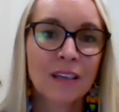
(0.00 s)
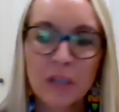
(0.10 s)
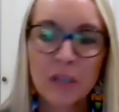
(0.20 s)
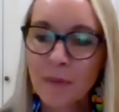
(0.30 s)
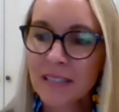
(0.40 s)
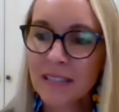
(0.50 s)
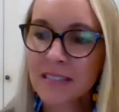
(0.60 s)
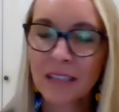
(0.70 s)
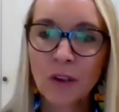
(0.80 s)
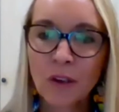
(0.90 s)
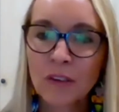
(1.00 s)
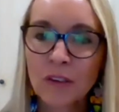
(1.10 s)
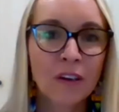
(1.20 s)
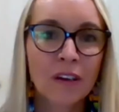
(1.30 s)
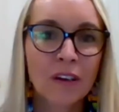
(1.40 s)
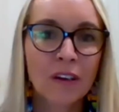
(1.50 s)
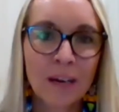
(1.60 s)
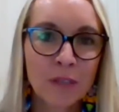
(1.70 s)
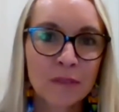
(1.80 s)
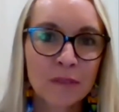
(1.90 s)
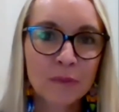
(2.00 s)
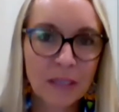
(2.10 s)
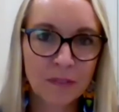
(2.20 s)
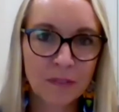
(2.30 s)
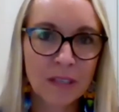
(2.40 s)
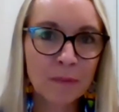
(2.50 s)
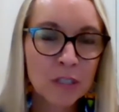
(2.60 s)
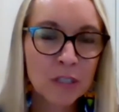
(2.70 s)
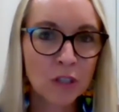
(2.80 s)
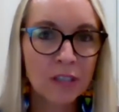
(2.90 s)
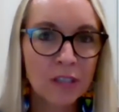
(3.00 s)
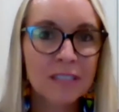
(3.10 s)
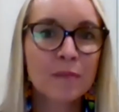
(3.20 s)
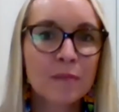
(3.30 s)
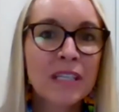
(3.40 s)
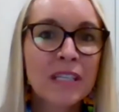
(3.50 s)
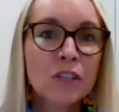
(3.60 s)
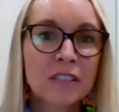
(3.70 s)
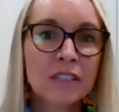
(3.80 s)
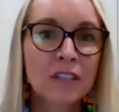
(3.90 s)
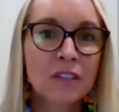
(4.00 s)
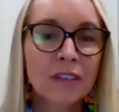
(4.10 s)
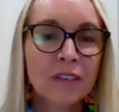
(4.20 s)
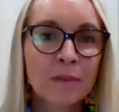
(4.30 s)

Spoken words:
What about saying, no, I'm going to start as I mean to continue.